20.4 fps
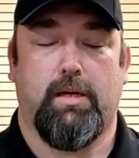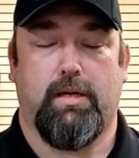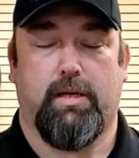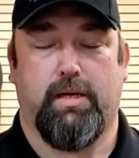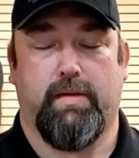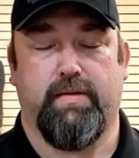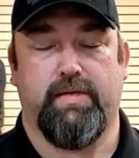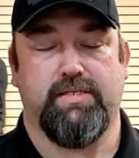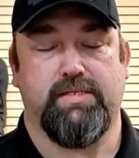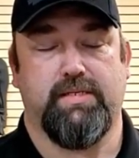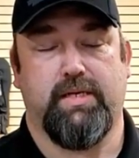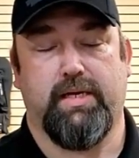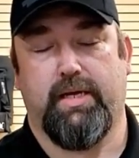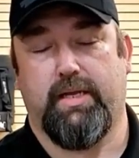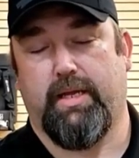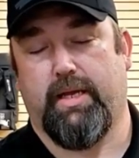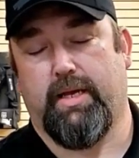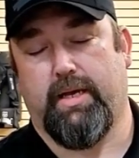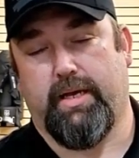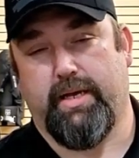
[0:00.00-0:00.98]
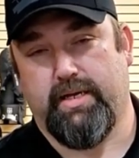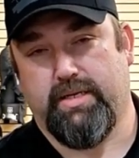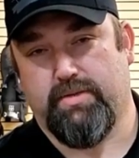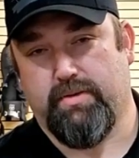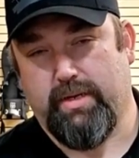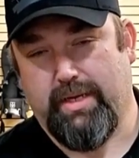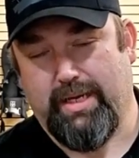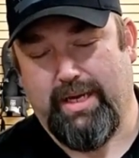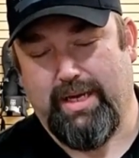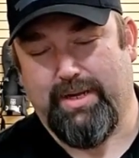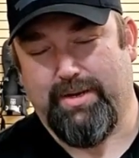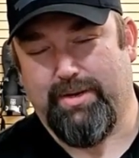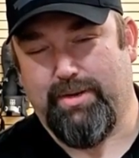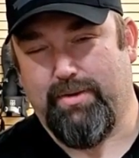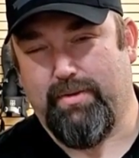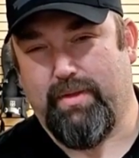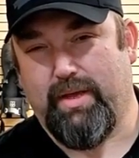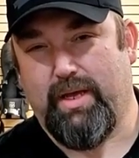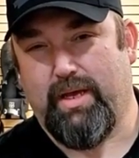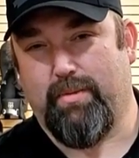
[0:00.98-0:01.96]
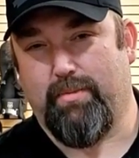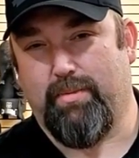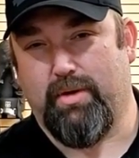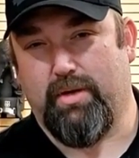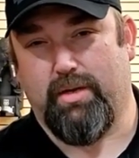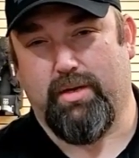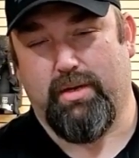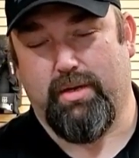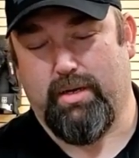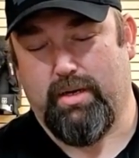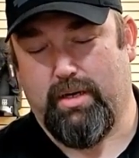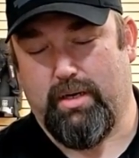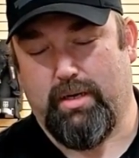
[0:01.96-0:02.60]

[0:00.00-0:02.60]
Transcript: and this and that, yeah, X3 can do that, but